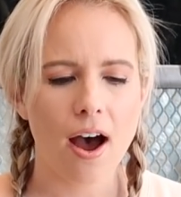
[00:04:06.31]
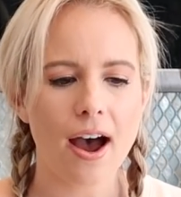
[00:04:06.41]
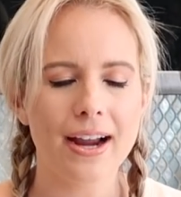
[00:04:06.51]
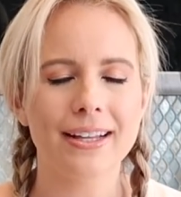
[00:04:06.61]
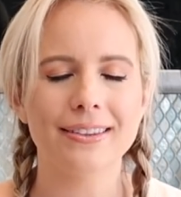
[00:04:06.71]

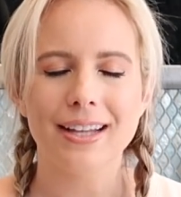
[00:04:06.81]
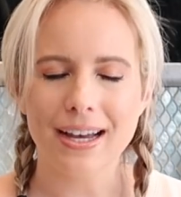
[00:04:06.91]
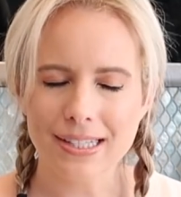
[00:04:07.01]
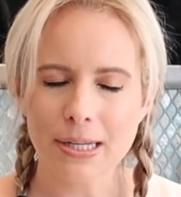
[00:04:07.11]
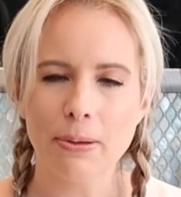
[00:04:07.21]

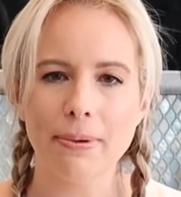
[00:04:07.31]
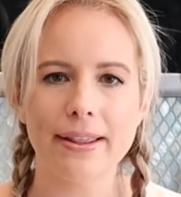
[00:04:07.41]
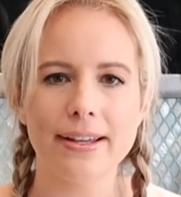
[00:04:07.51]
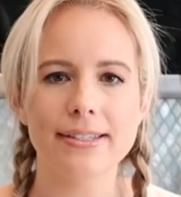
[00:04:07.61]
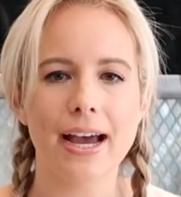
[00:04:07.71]
Last time I
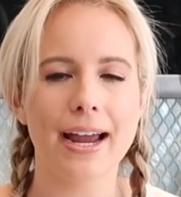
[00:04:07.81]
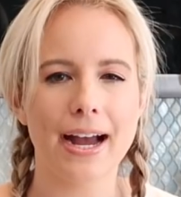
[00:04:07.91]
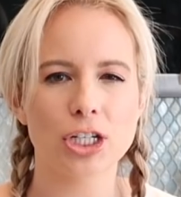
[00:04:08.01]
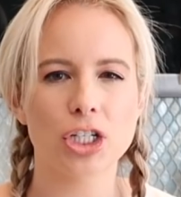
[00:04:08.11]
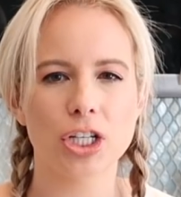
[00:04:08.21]
made this, I
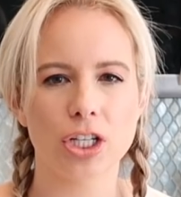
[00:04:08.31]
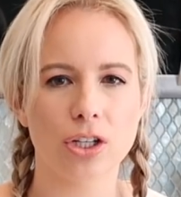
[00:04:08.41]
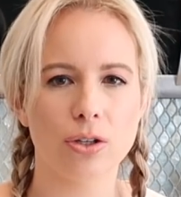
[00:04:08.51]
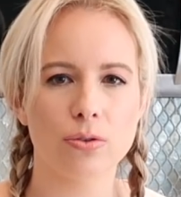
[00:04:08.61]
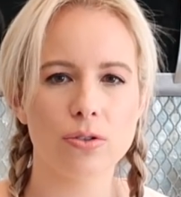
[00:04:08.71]
actually
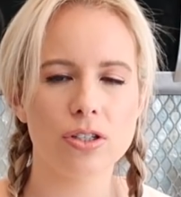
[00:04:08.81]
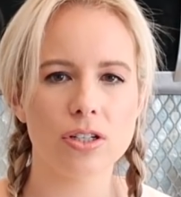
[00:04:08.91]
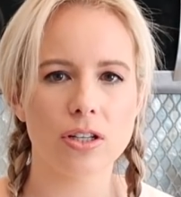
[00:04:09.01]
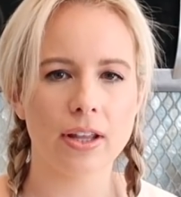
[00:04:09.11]
used